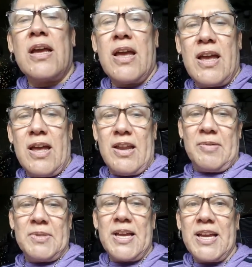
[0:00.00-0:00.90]
And
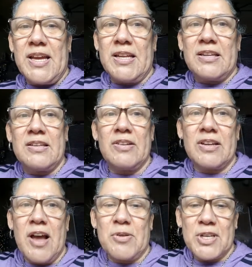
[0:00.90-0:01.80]
I'm thinking
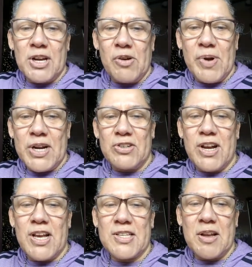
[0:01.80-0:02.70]
I was going to wear a
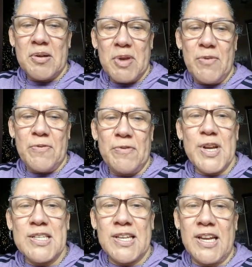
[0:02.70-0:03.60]
dress. I'm going to be
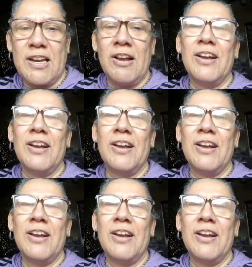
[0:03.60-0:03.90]
freezing.